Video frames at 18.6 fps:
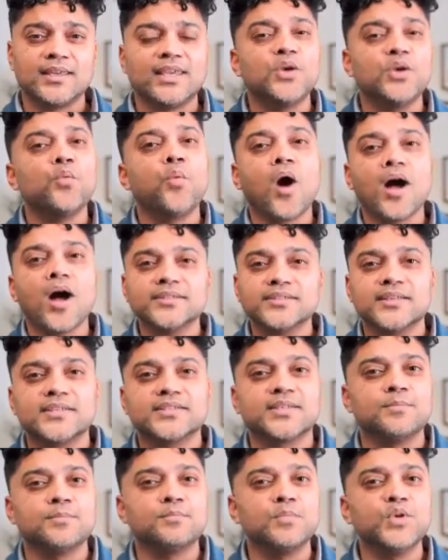He wants us
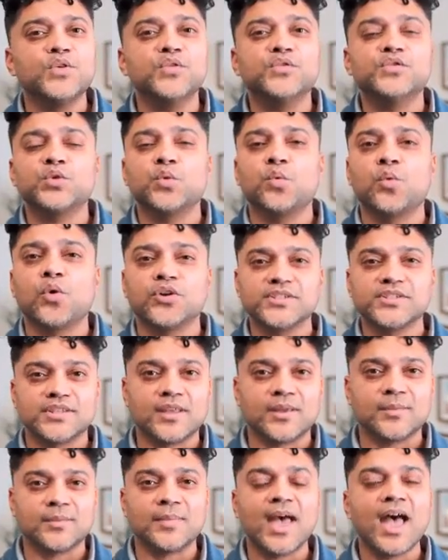to move towards
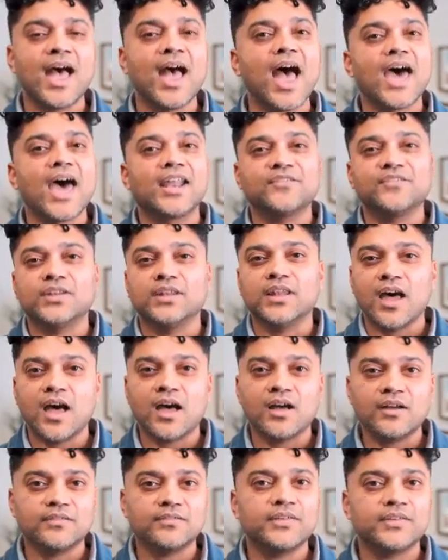them out of
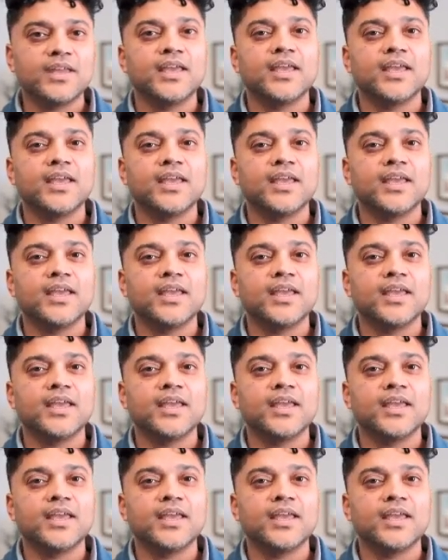love